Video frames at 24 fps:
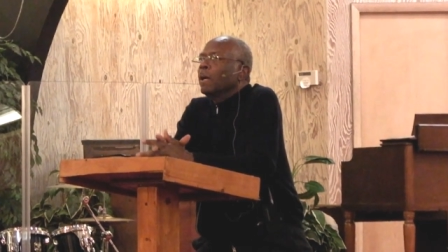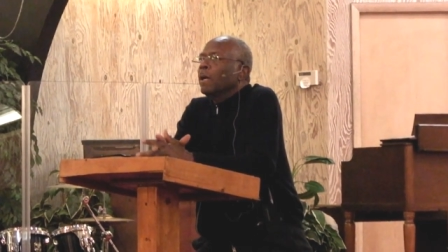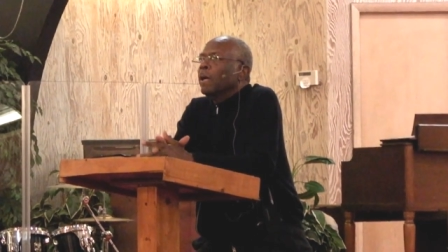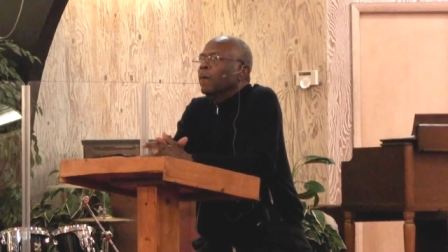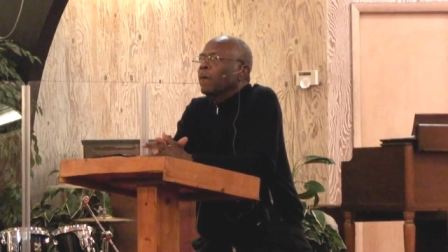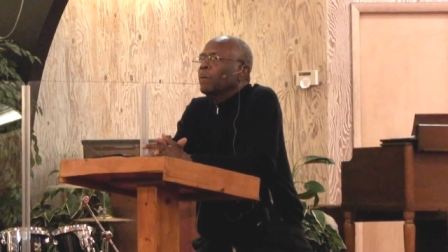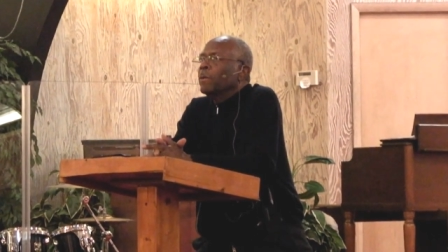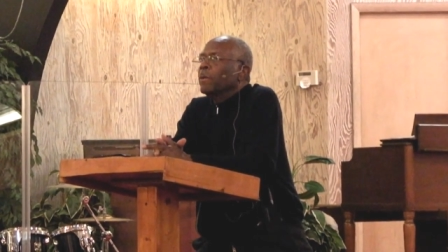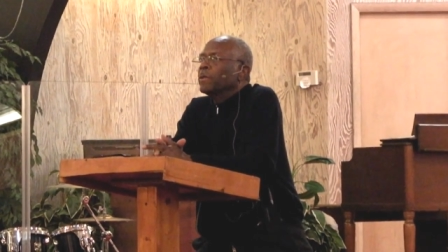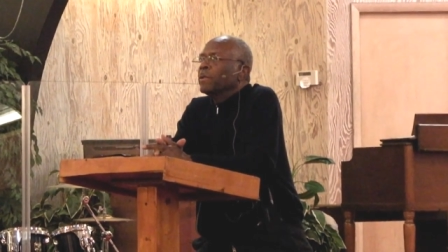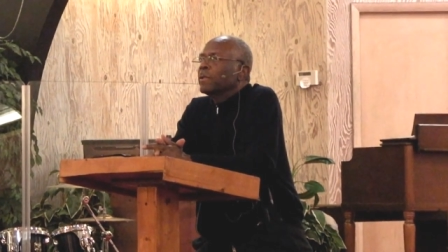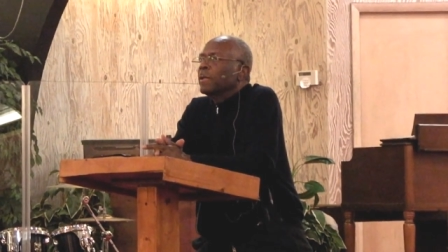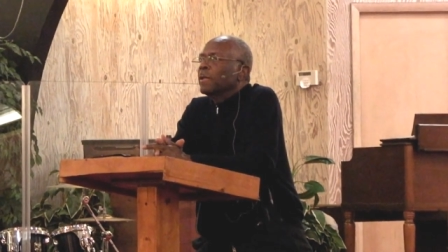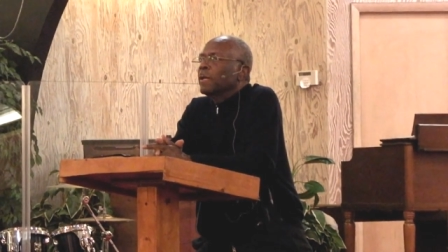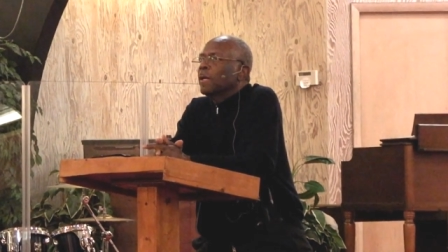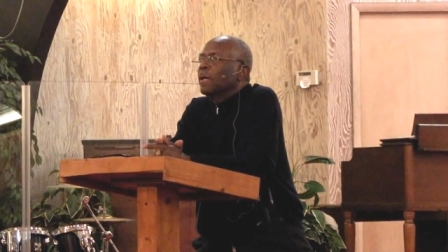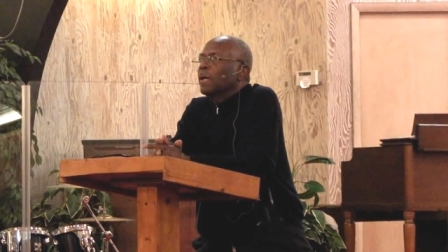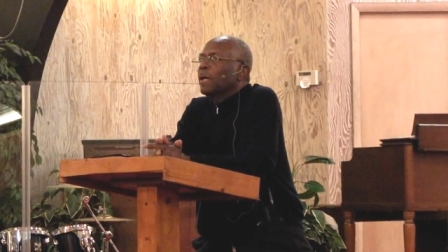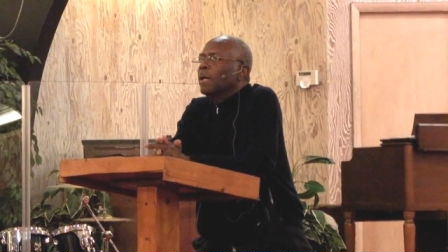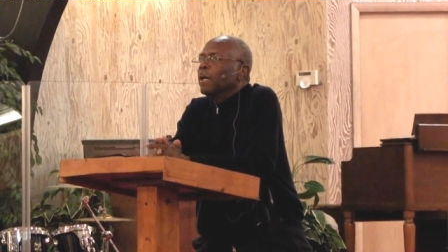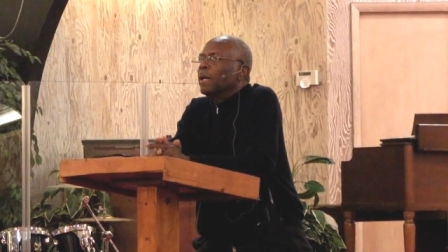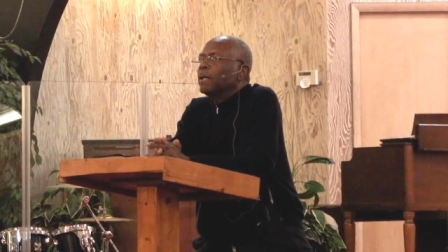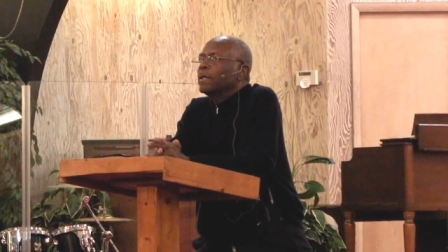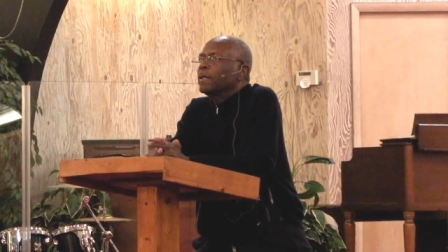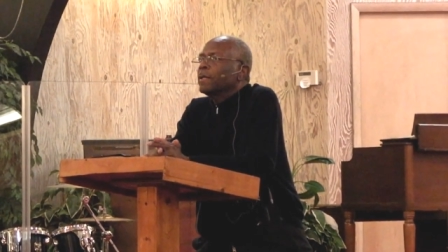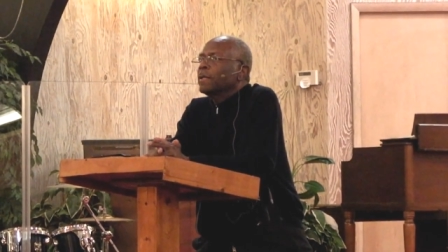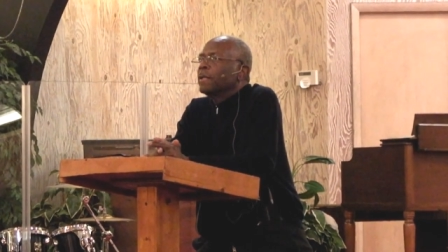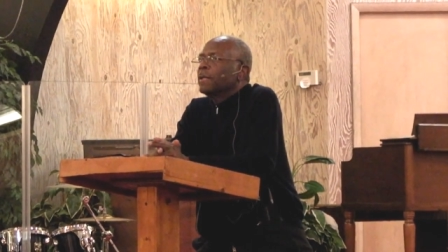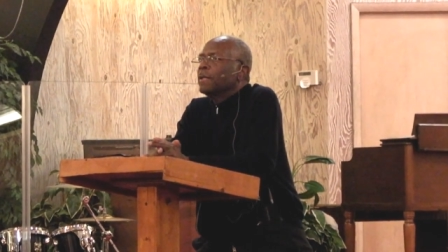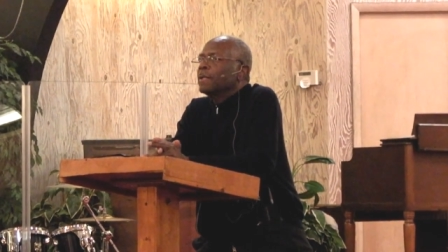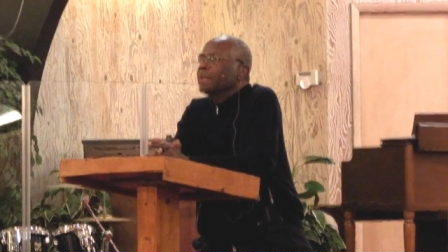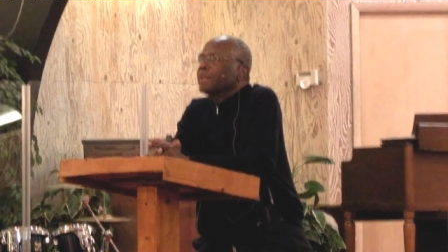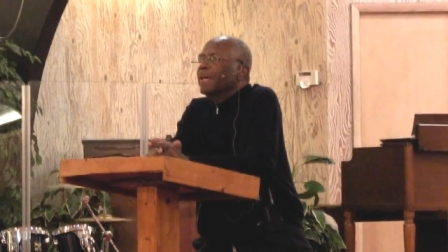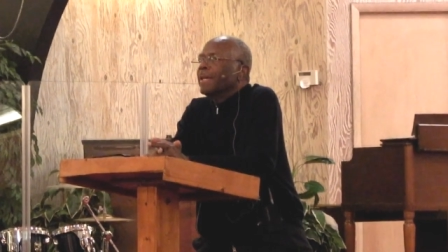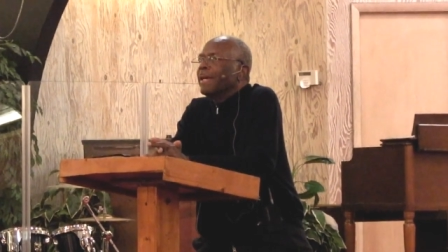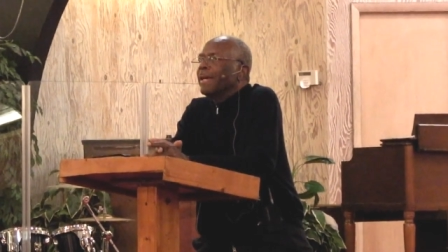in which God
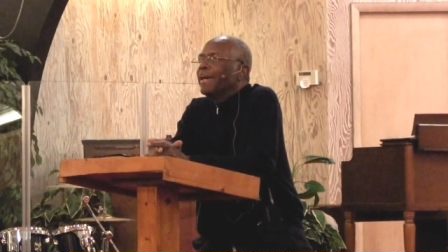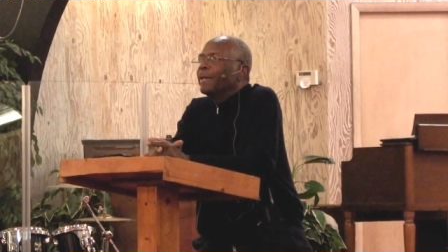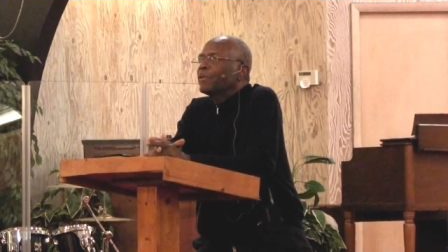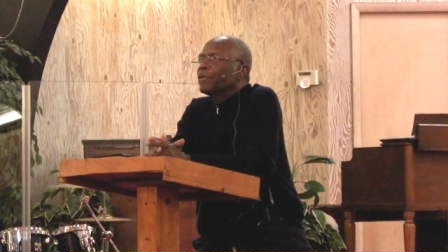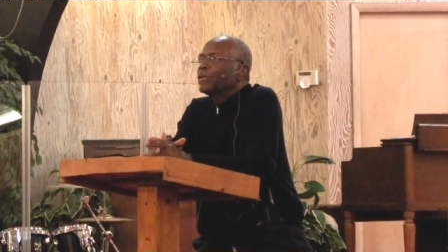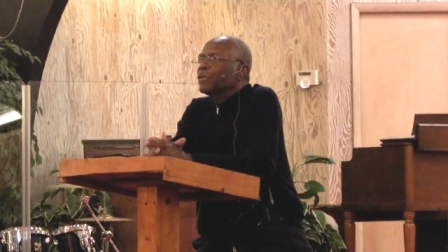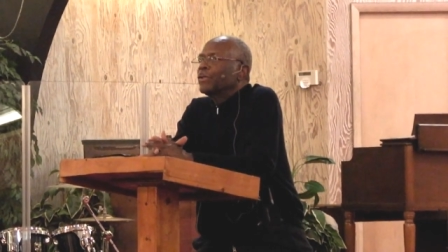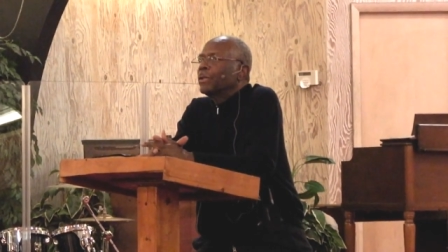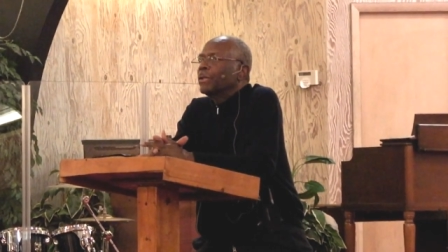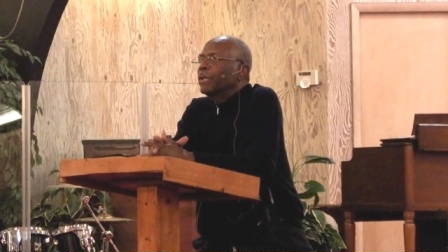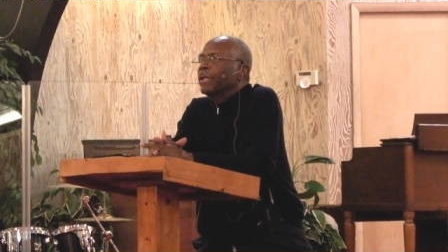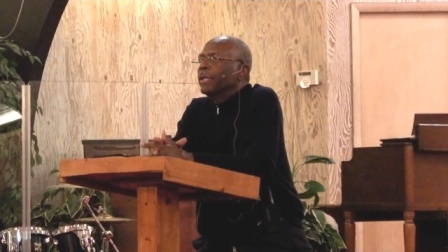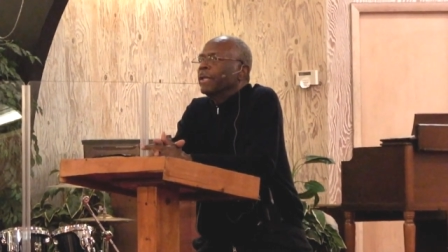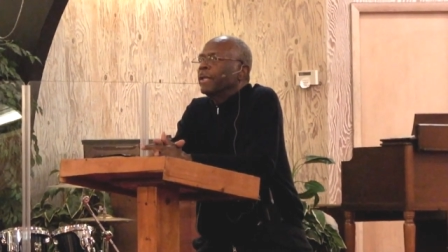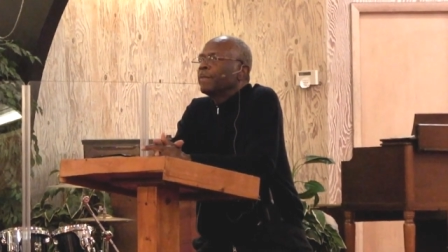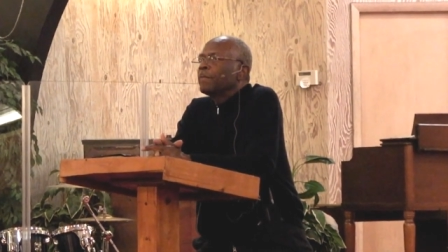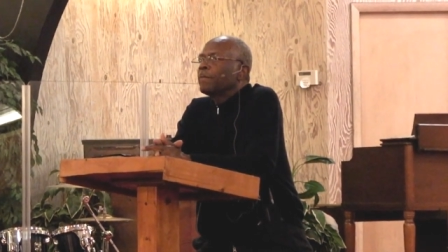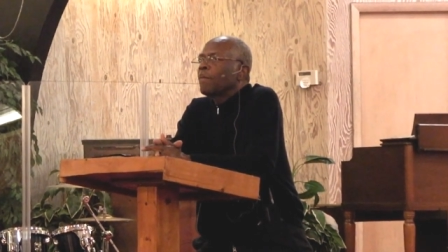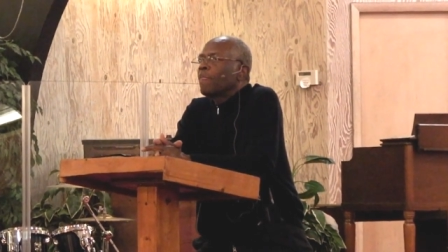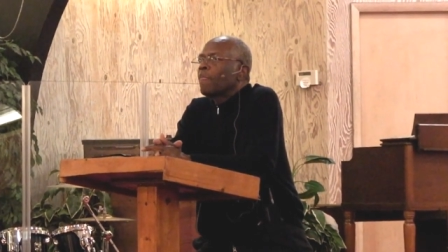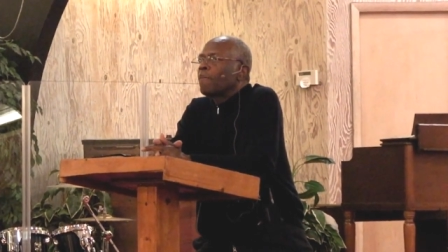is actually